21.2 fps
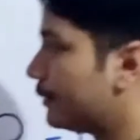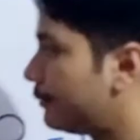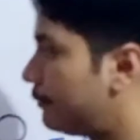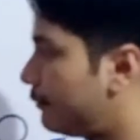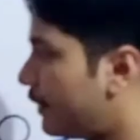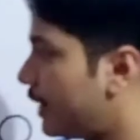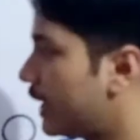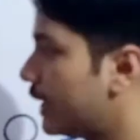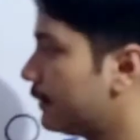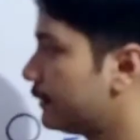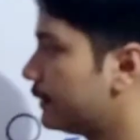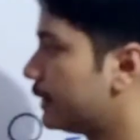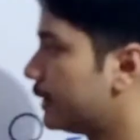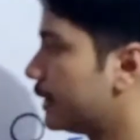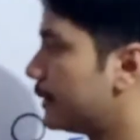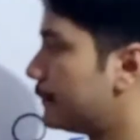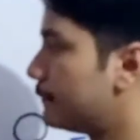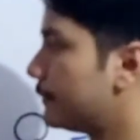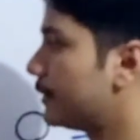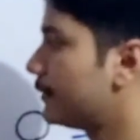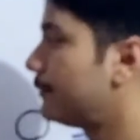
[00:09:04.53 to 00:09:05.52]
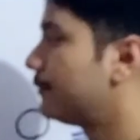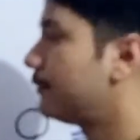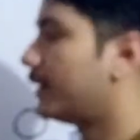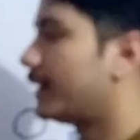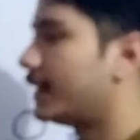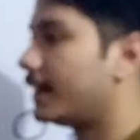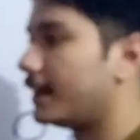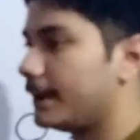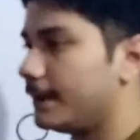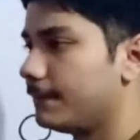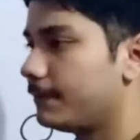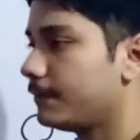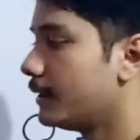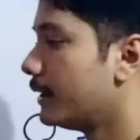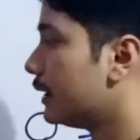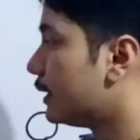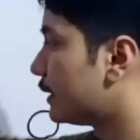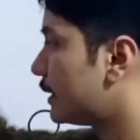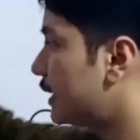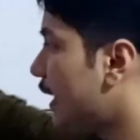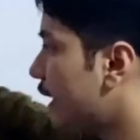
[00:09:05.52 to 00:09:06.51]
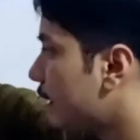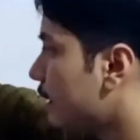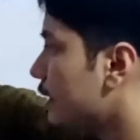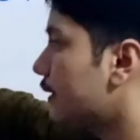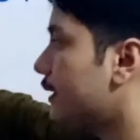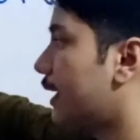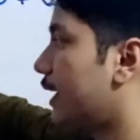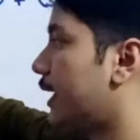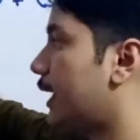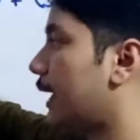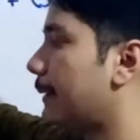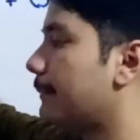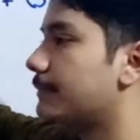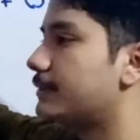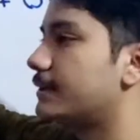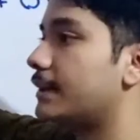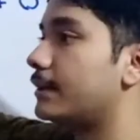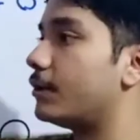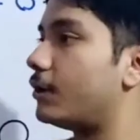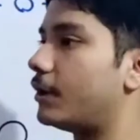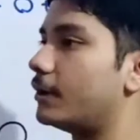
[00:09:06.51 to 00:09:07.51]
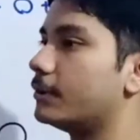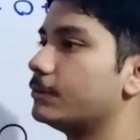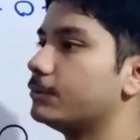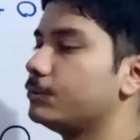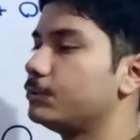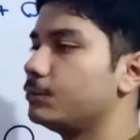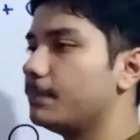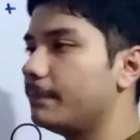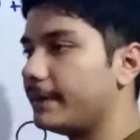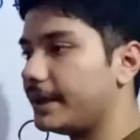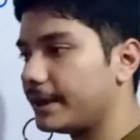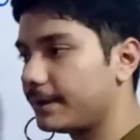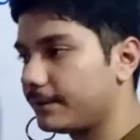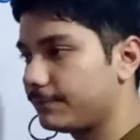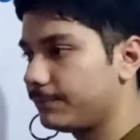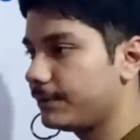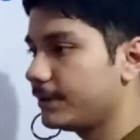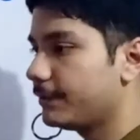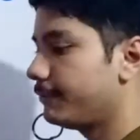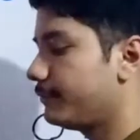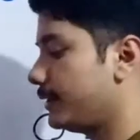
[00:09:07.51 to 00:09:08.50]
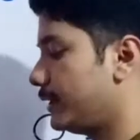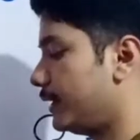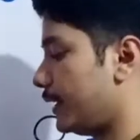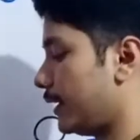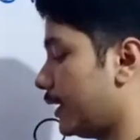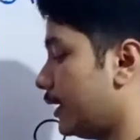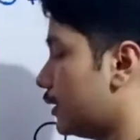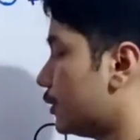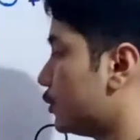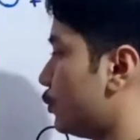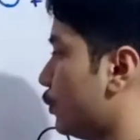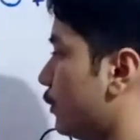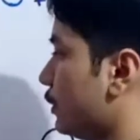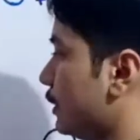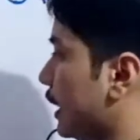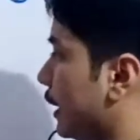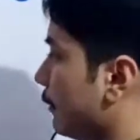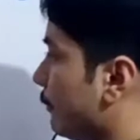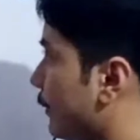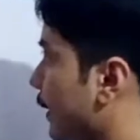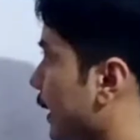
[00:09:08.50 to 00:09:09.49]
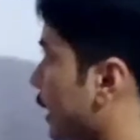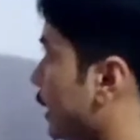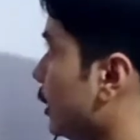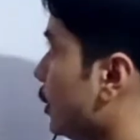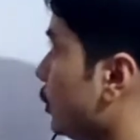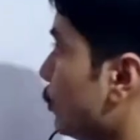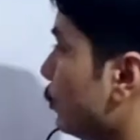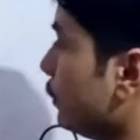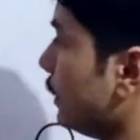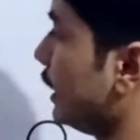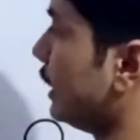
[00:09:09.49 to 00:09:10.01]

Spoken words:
the number 5 10 times in order to make 50. So the value